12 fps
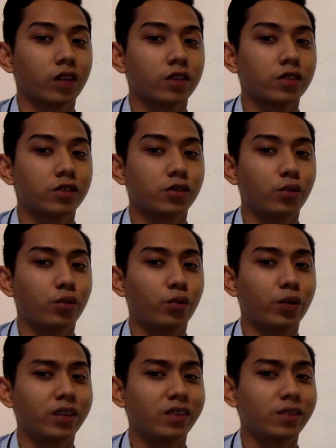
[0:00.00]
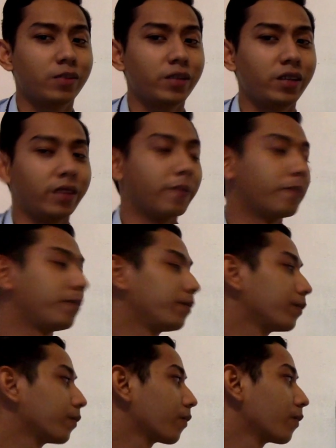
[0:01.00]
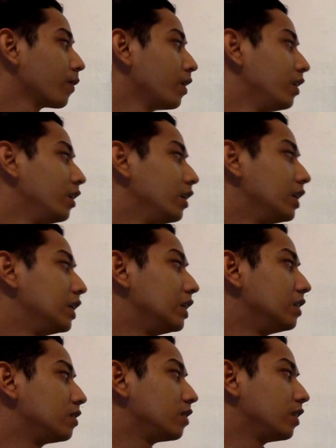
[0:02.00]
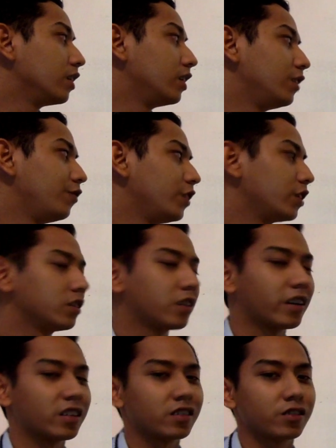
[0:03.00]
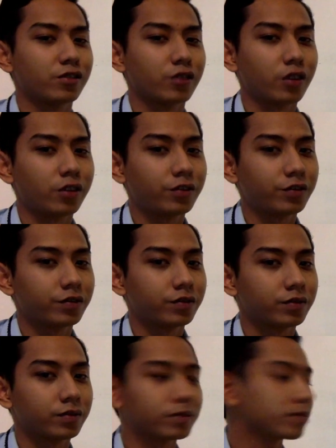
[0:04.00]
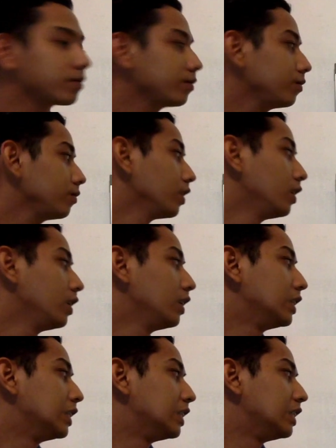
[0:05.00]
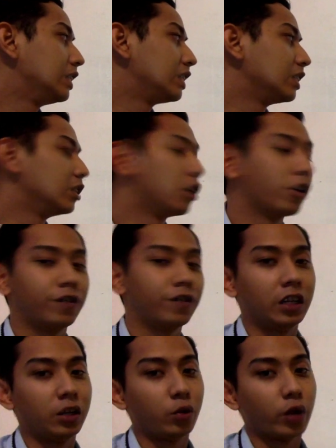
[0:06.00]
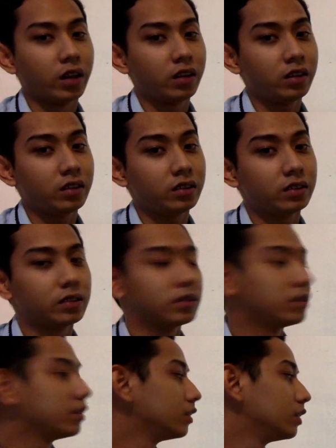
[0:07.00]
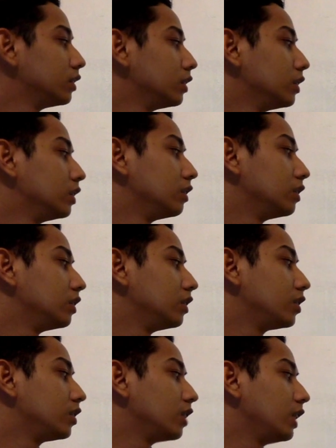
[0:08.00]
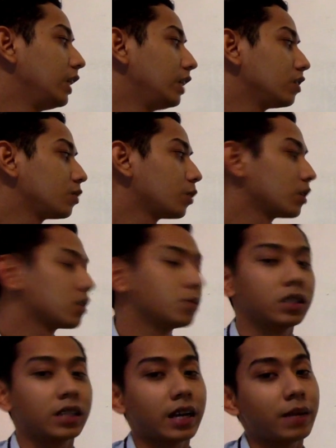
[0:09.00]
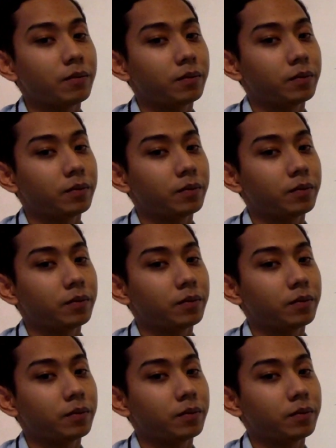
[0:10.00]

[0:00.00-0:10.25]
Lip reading: So what does it mean? Is it a difficult task to solve? Is it not feeling well? Is it latest possible time?